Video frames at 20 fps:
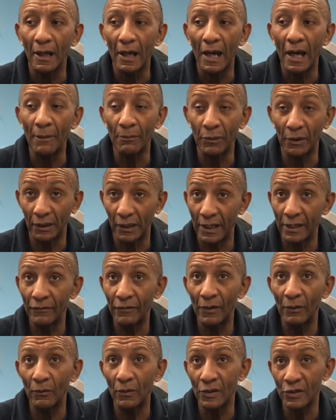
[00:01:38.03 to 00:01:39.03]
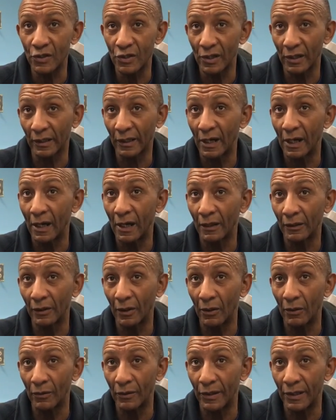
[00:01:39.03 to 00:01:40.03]
I believe it was
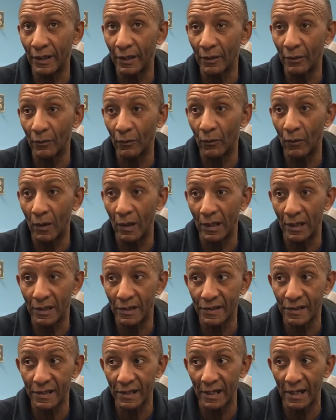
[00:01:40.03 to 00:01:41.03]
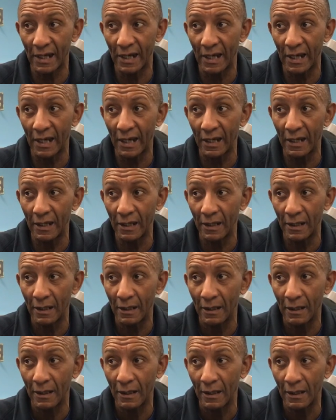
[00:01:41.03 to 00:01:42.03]
Chicago, there was a
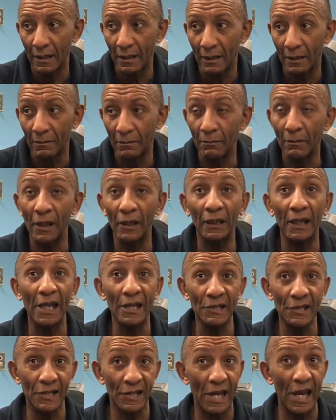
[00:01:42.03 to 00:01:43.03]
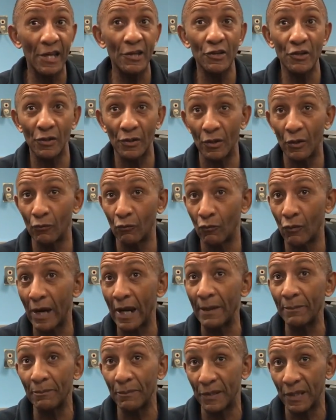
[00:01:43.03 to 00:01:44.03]
molestation or
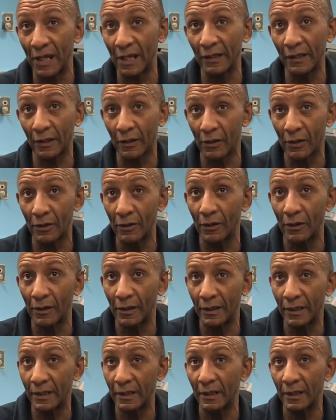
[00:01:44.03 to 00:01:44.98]
rape that occurred.